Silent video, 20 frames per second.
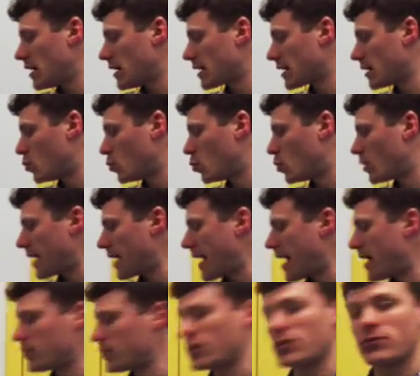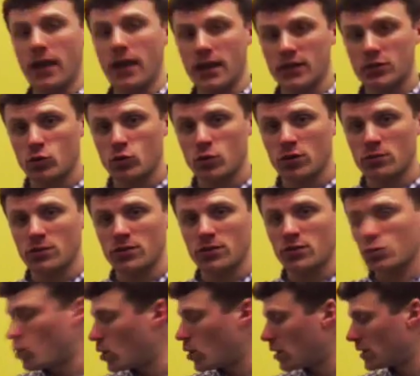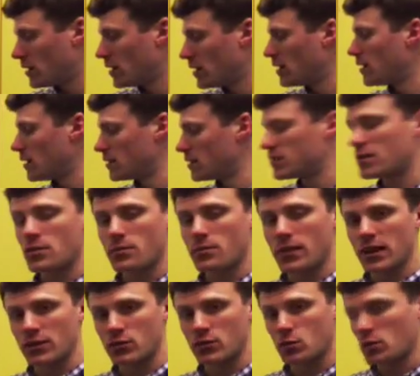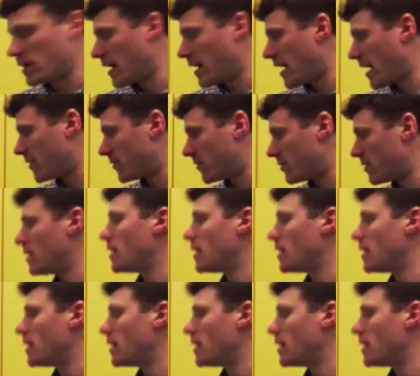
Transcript: I get 1/2 of x squared plus 1 to the minus 1/2.